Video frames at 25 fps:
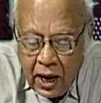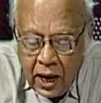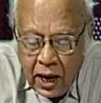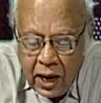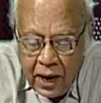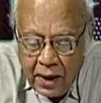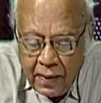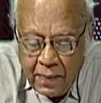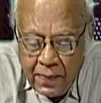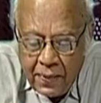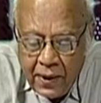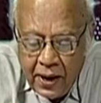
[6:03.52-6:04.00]

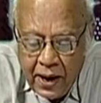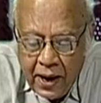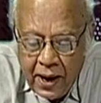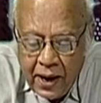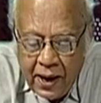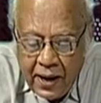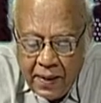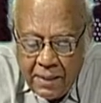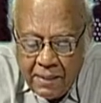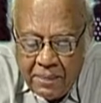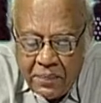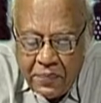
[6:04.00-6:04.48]
uh,
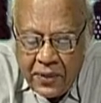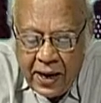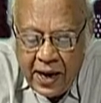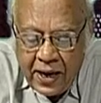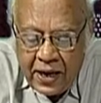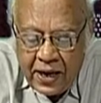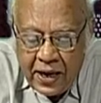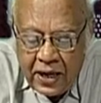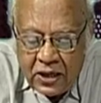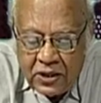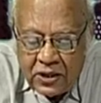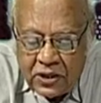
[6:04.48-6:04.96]

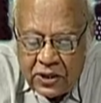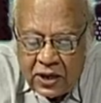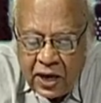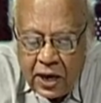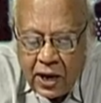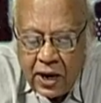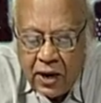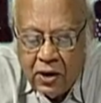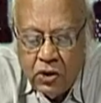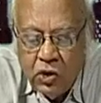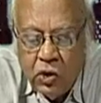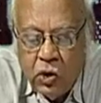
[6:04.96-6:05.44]
there is
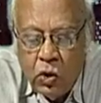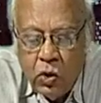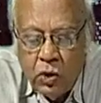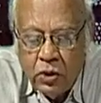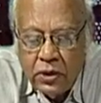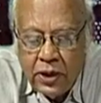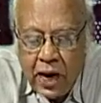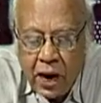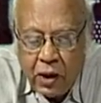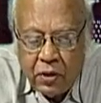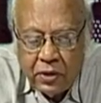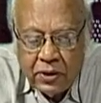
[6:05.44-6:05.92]
uh, no
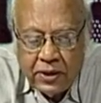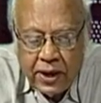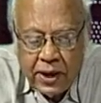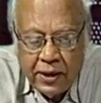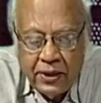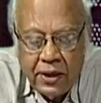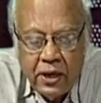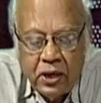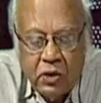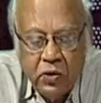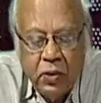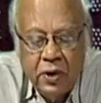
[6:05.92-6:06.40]
doubt
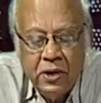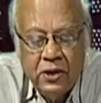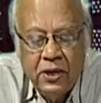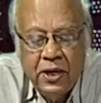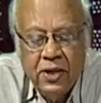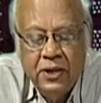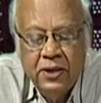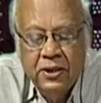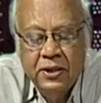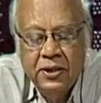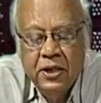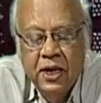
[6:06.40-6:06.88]
that it was
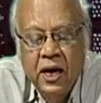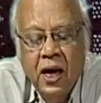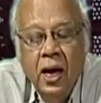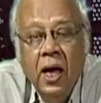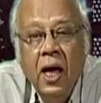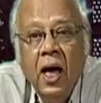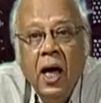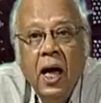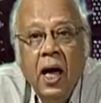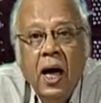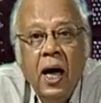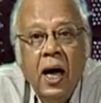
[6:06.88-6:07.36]
his
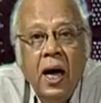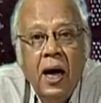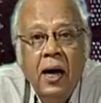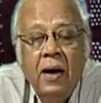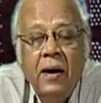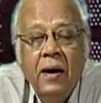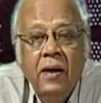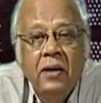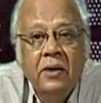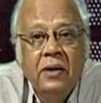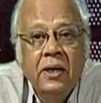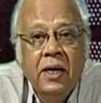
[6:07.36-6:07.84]

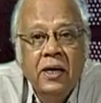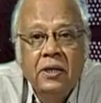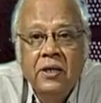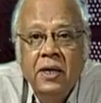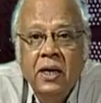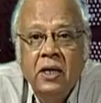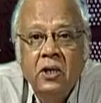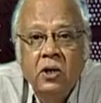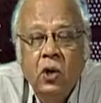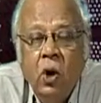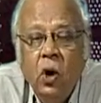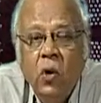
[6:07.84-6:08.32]
uh,
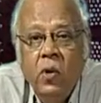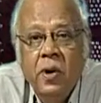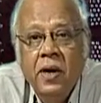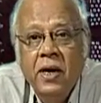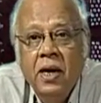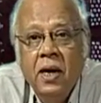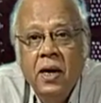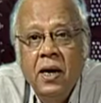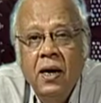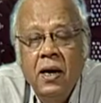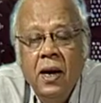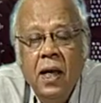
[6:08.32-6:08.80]

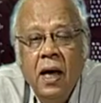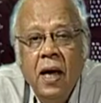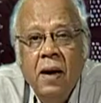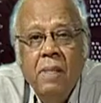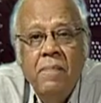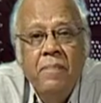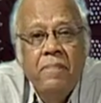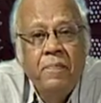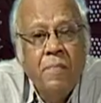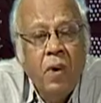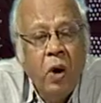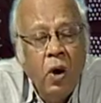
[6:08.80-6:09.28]
dictatorial
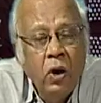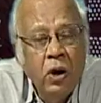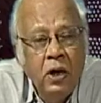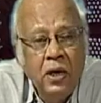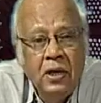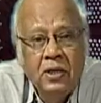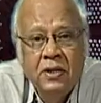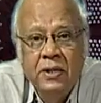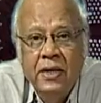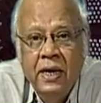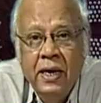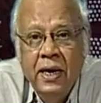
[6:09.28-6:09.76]

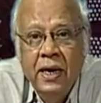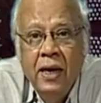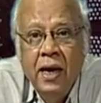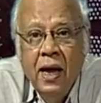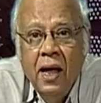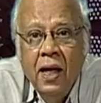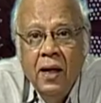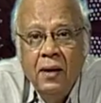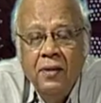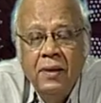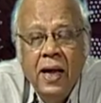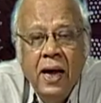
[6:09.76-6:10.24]
policy
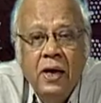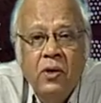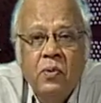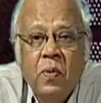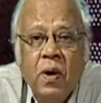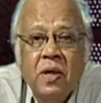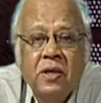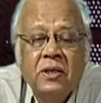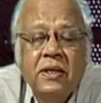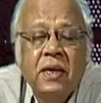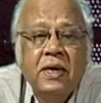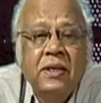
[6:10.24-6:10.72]
that
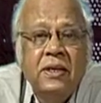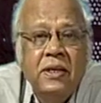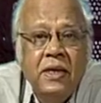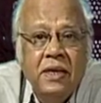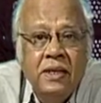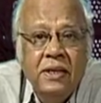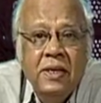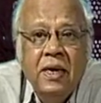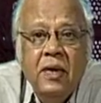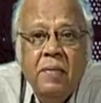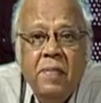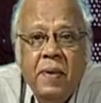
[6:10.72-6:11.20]
was the
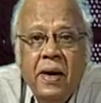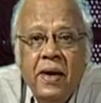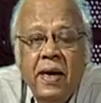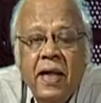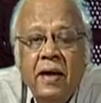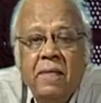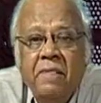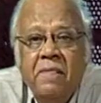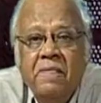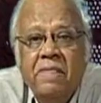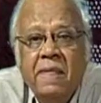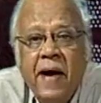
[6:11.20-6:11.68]

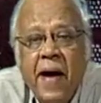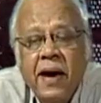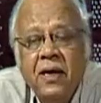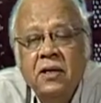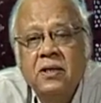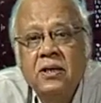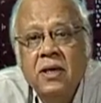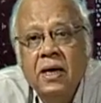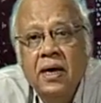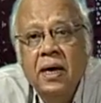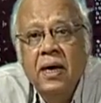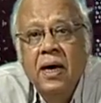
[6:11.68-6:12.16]
determining
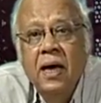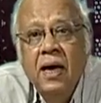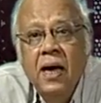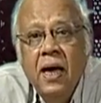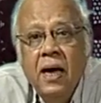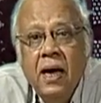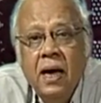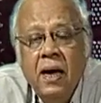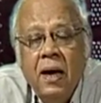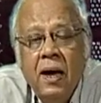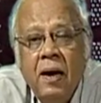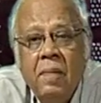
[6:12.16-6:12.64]
factor
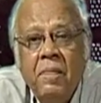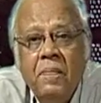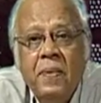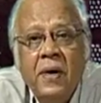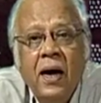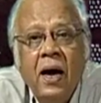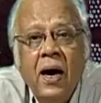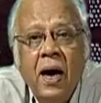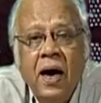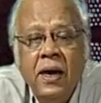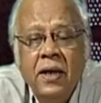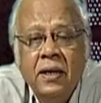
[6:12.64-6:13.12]
uh,
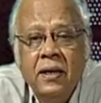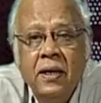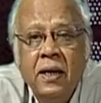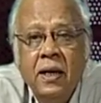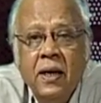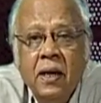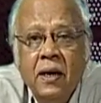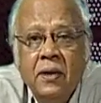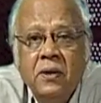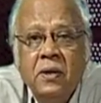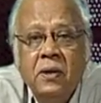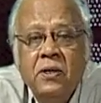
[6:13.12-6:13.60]
behind
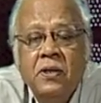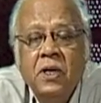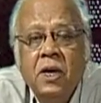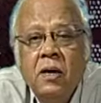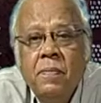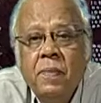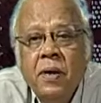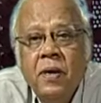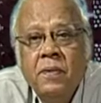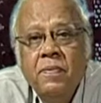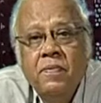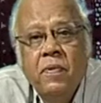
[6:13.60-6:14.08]
the
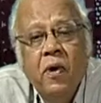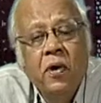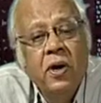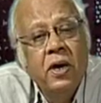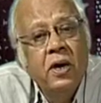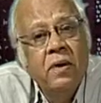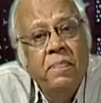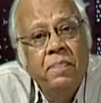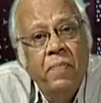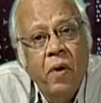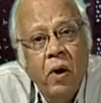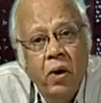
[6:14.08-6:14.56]
German
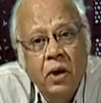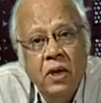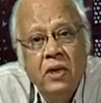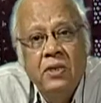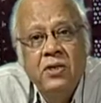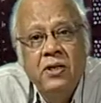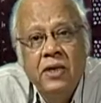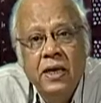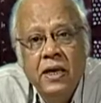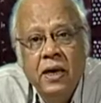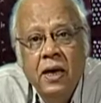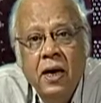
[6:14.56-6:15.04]
foreign
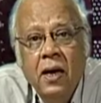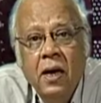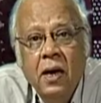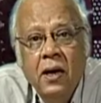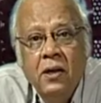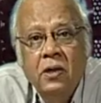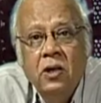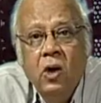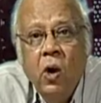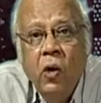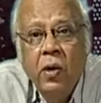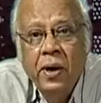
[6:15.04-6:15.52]
policy
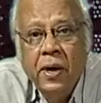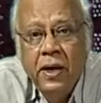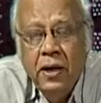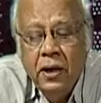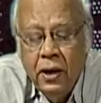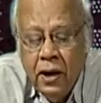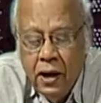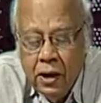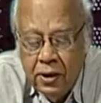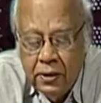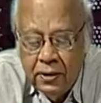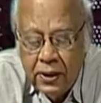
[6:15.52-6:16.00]
during
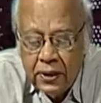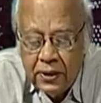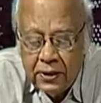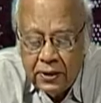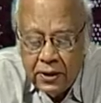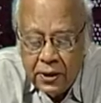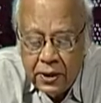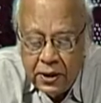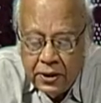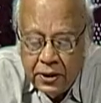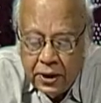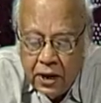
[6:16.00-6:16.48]
the
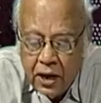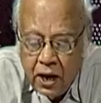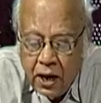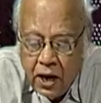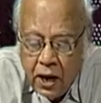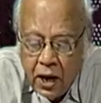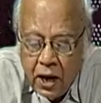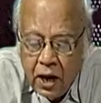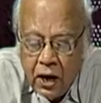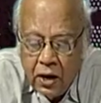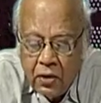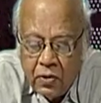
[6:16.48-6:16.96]
Third
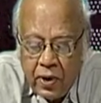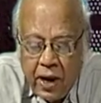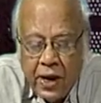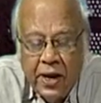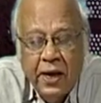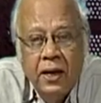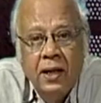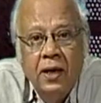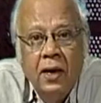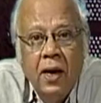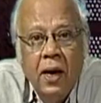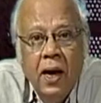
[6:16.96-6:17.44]

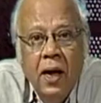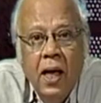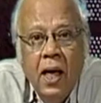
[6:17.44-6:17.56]
Reich.